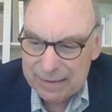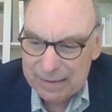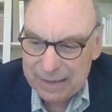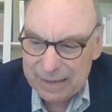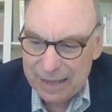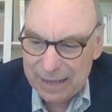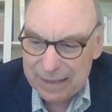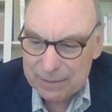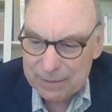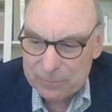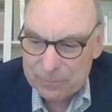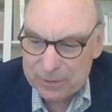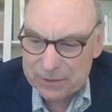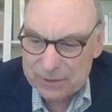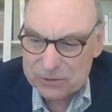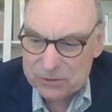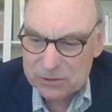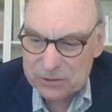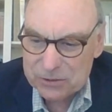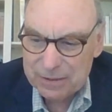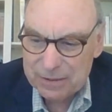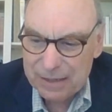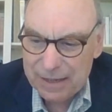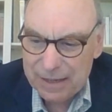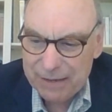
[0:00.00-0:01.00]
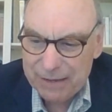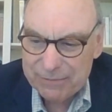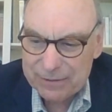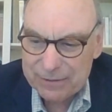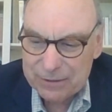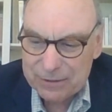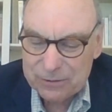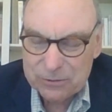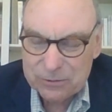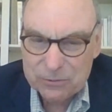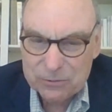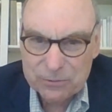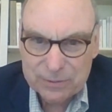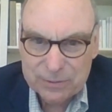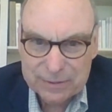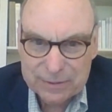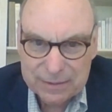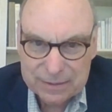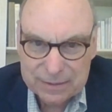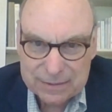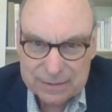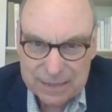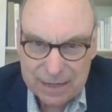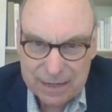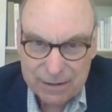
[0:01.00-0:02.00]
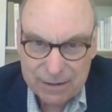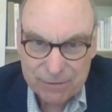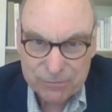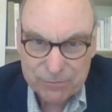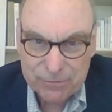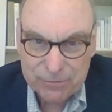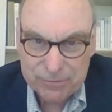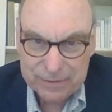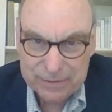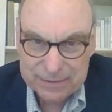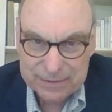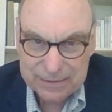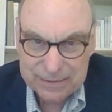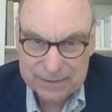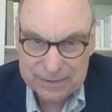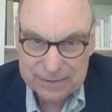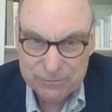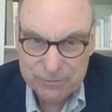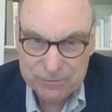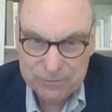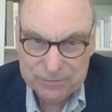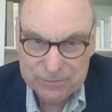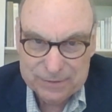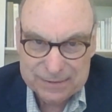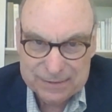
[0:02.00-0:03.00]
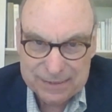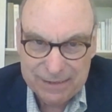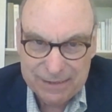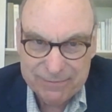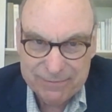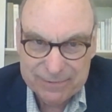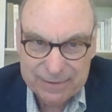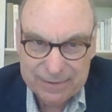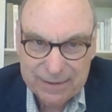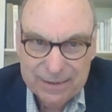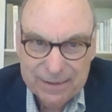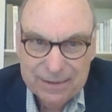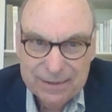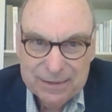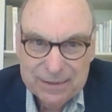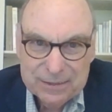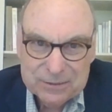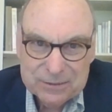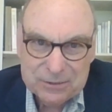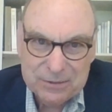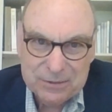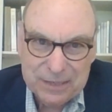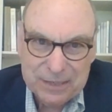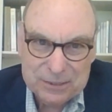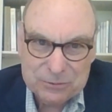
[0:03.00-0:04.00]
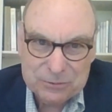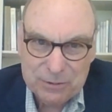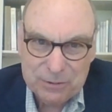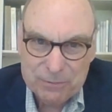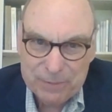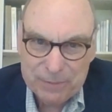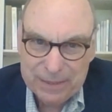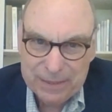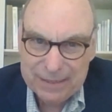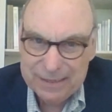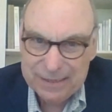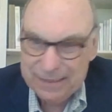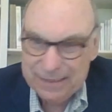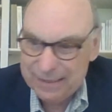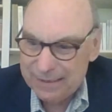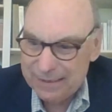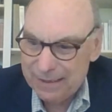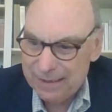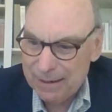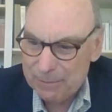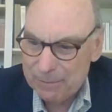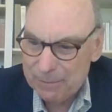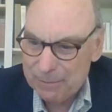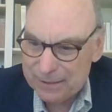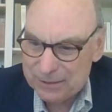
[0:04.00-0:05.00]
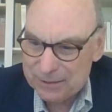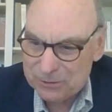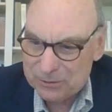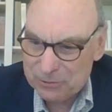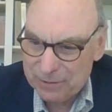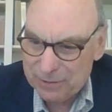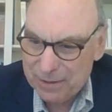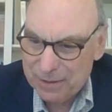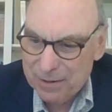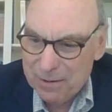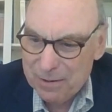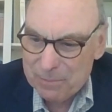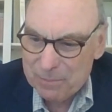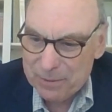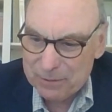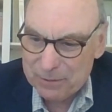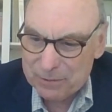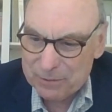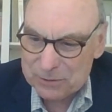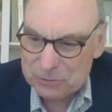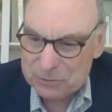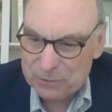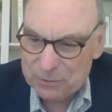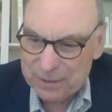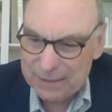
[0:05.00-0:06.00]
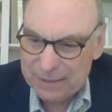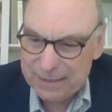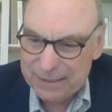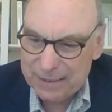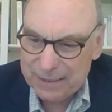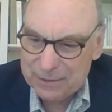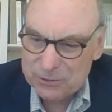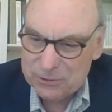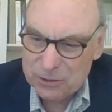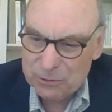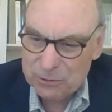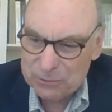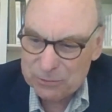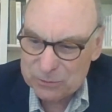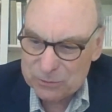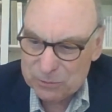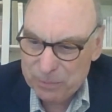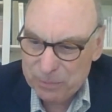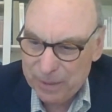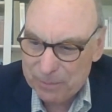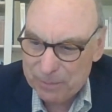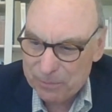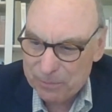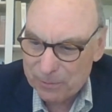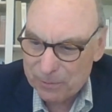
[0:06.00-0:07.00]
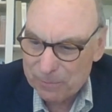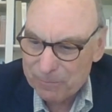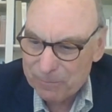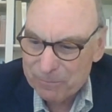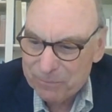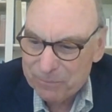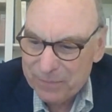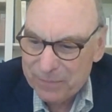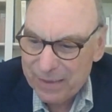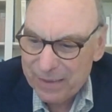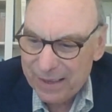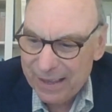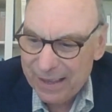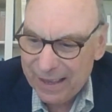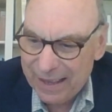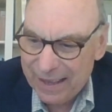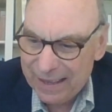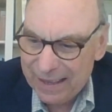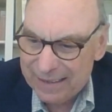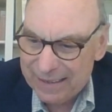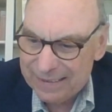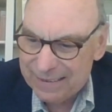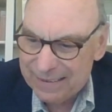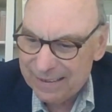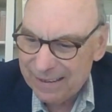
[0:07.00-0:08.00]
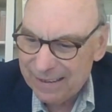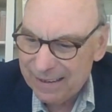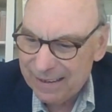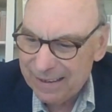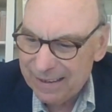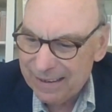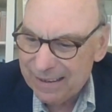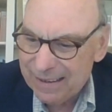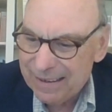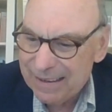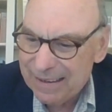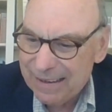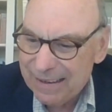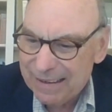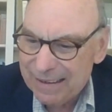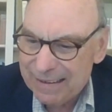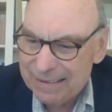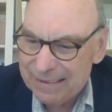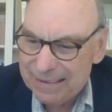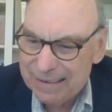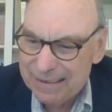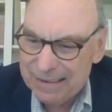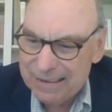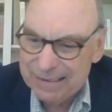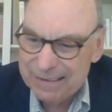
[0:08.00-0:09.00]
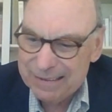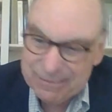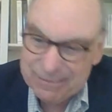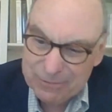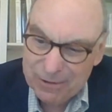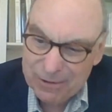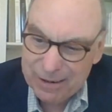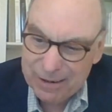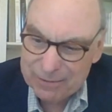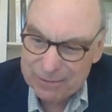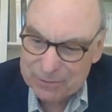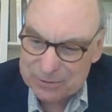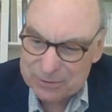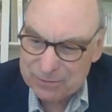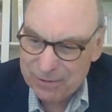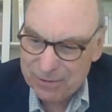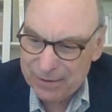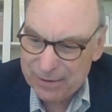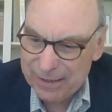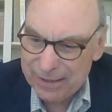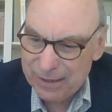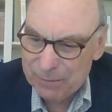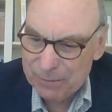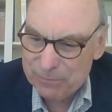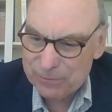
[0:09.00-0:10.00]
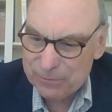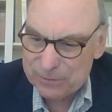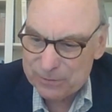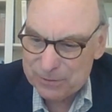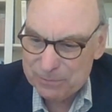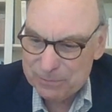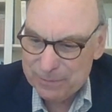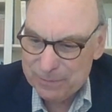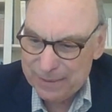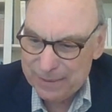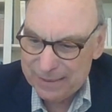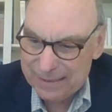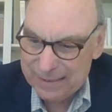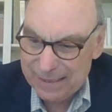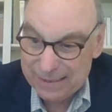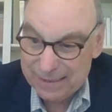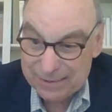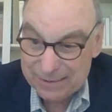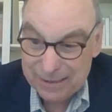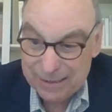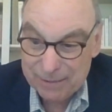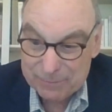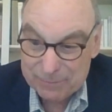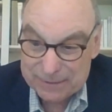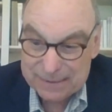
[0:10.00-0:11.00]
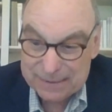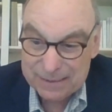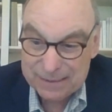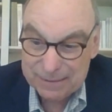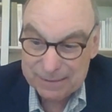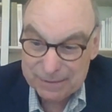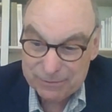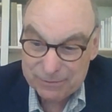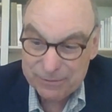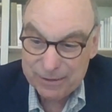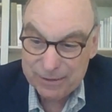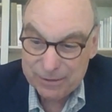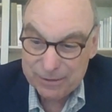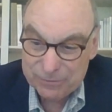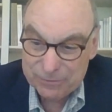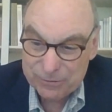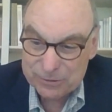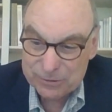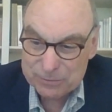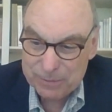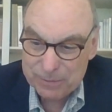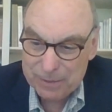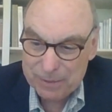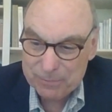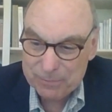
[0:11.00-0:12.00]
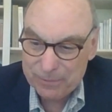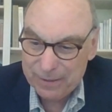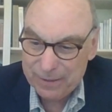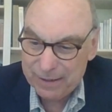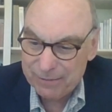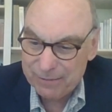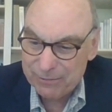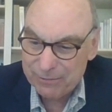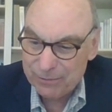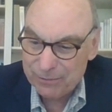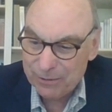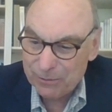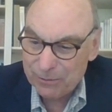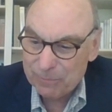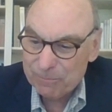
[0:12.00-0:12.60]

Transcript: calibration having to do with the tariff of 1857. So that's what made it economic history. But it was really a Jones paper. And Ron was very helpful to me at that time. It's still the very first paper I ever